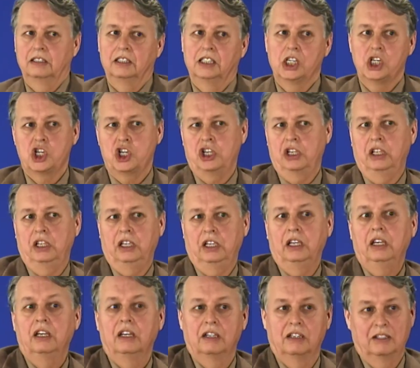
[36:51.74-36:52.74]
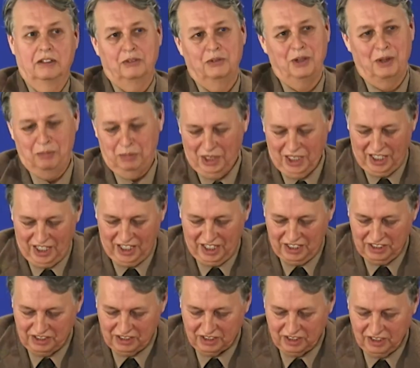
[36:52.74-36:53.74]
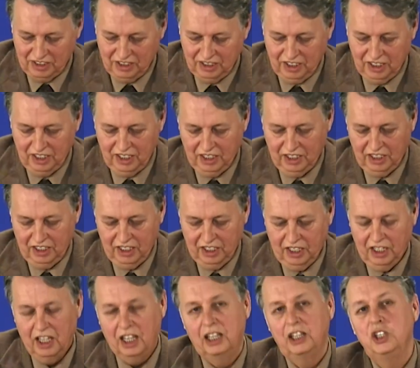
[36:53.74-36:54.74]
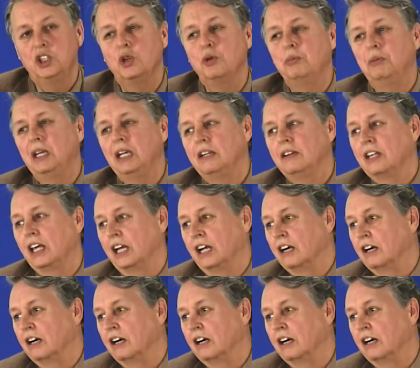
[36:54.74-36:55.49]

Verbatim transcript: She replies, "You mean they